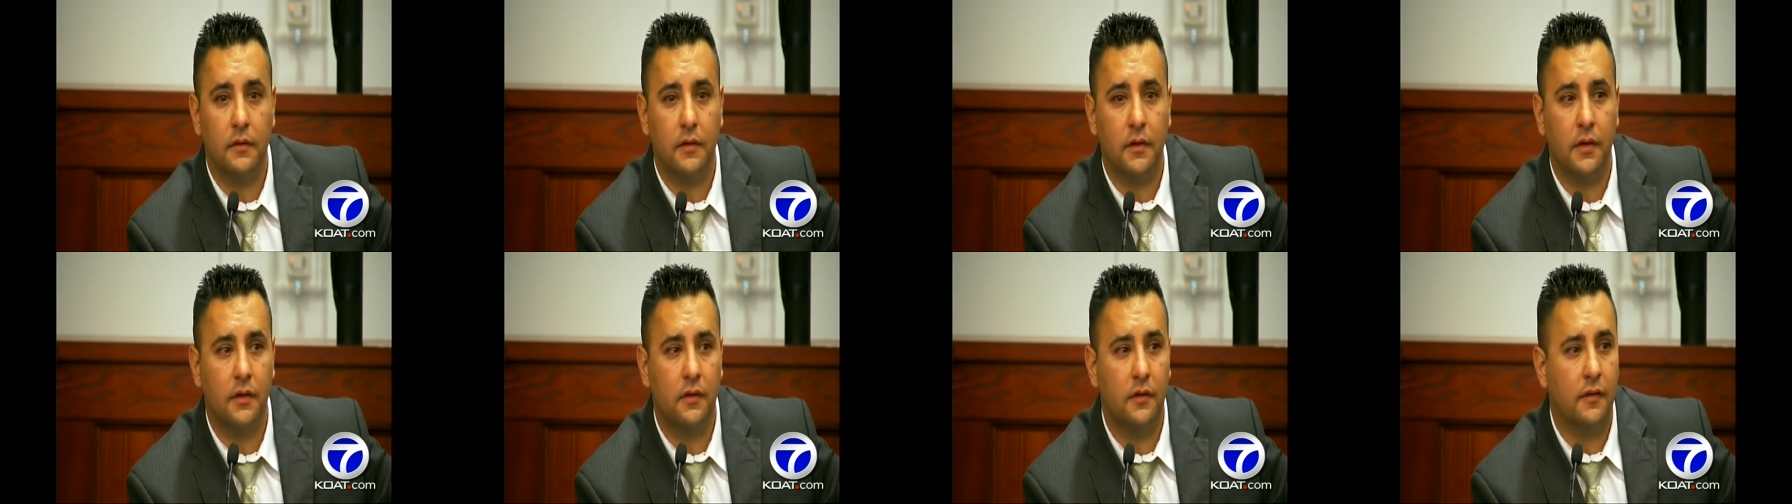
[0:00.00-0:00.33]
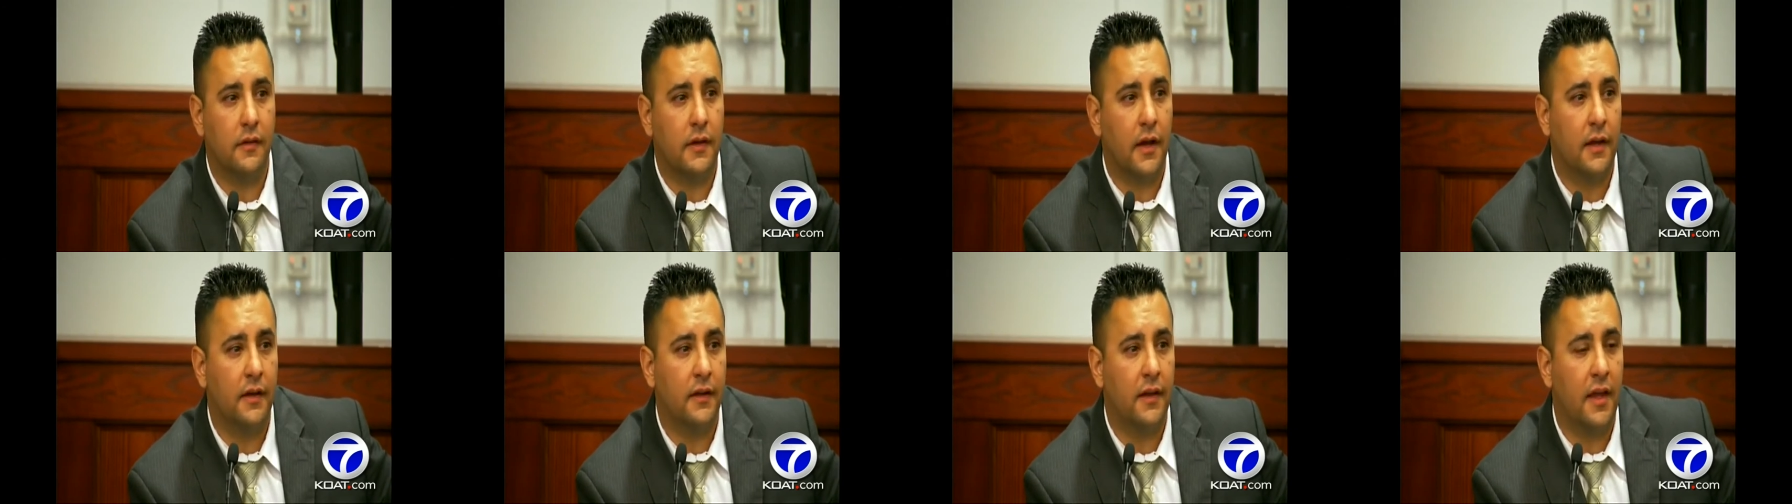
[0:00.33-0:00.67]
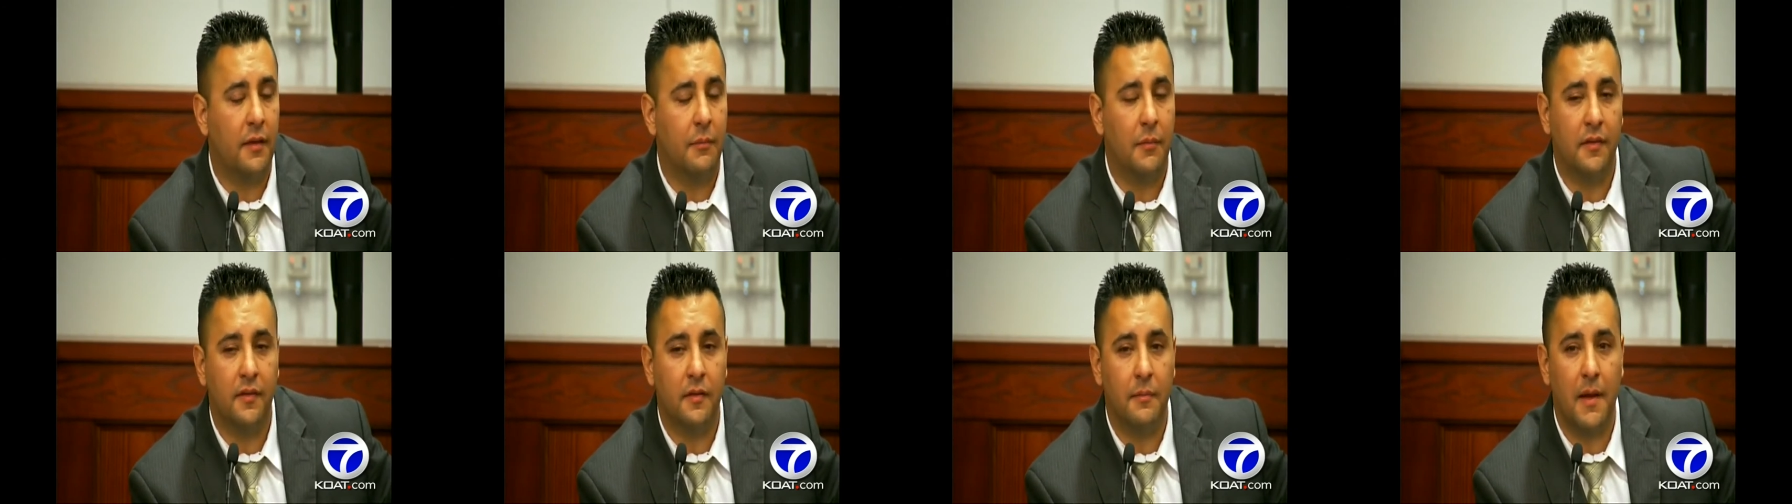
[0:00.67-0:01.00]
he just kind of
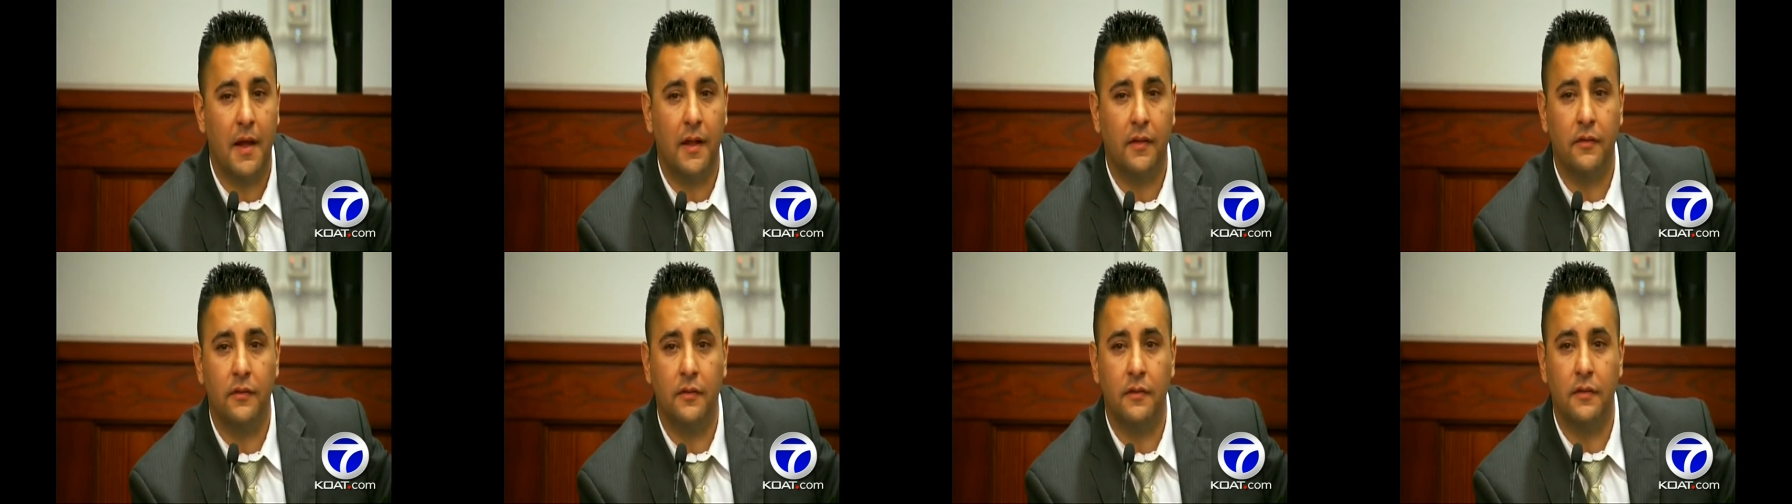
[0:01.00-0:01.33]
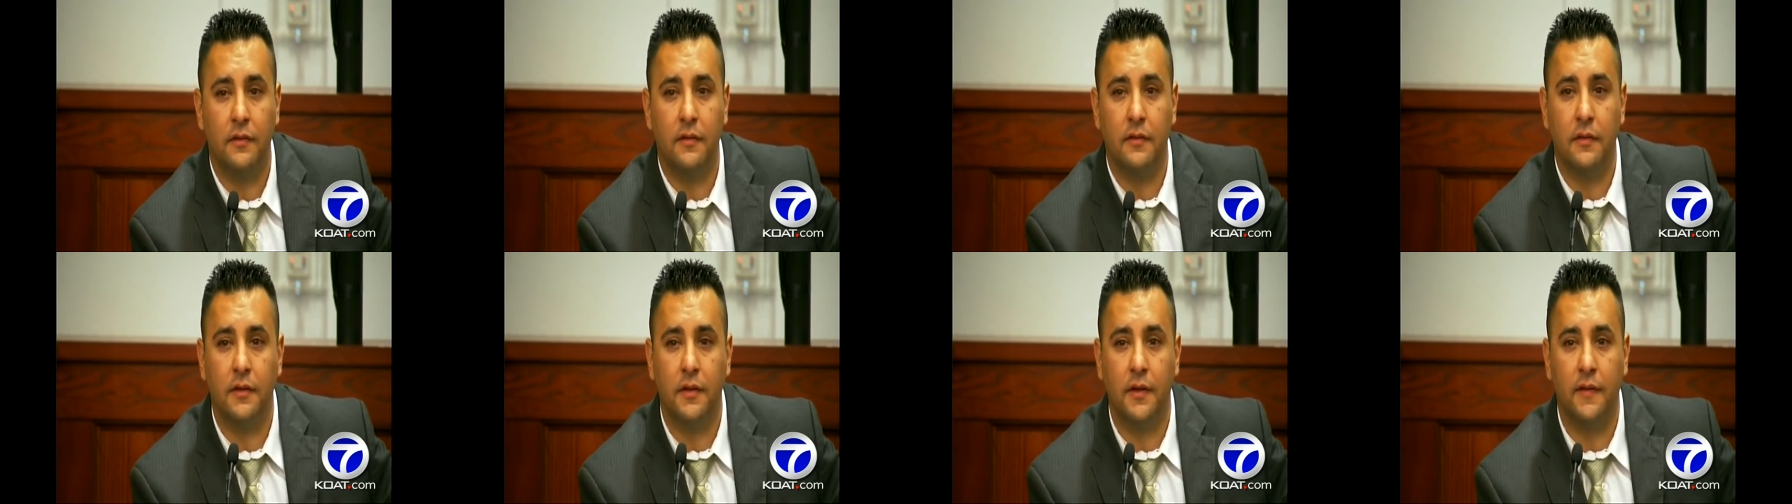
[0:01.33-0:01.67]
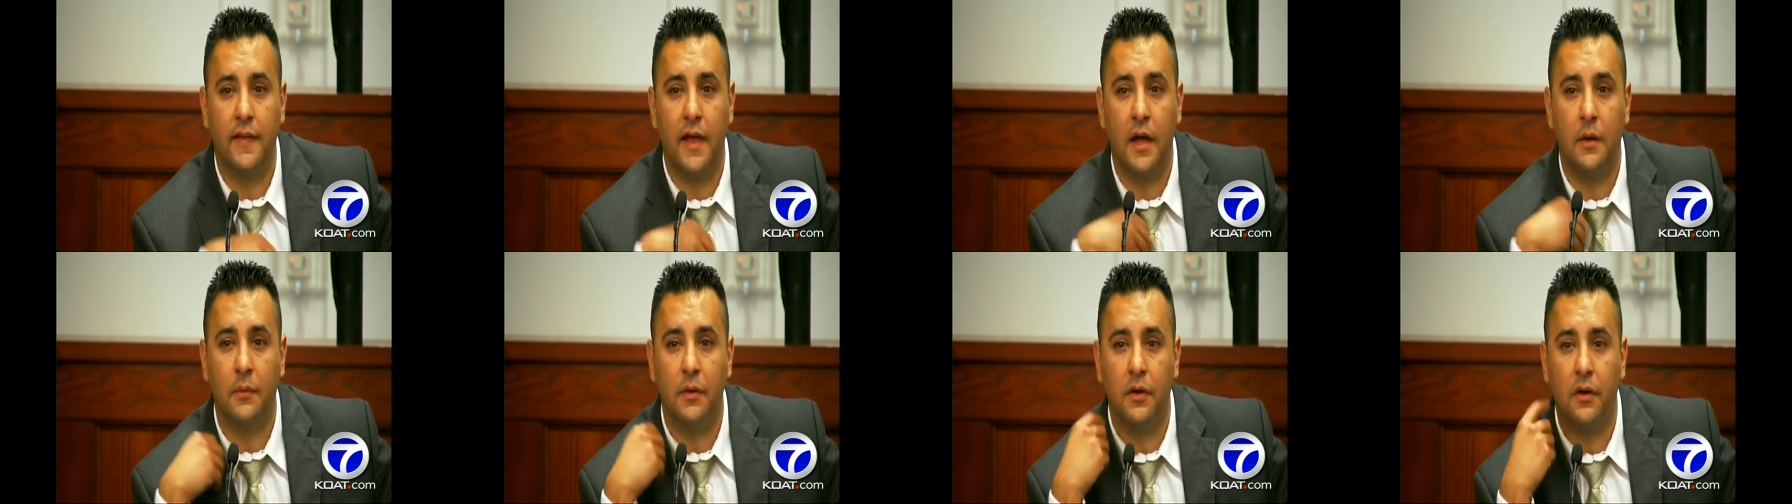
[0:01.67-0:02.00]
gave me some answers
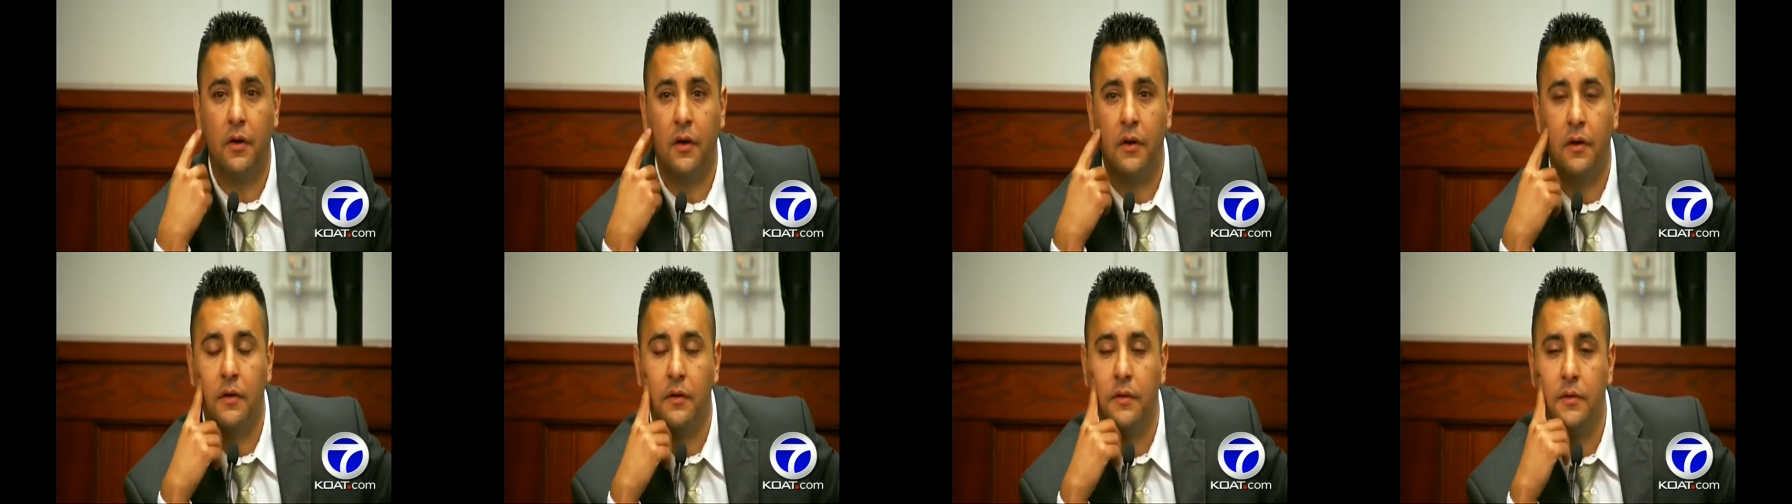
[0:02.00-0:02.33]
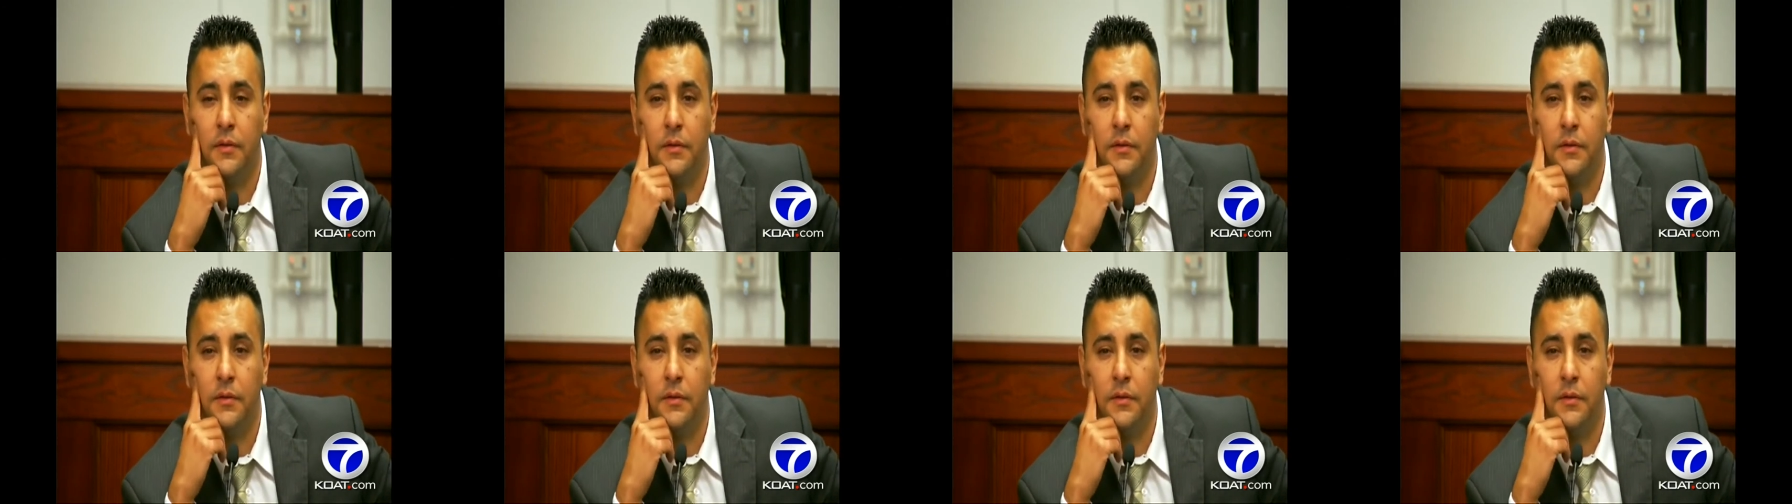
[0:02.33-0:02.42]
in that regard.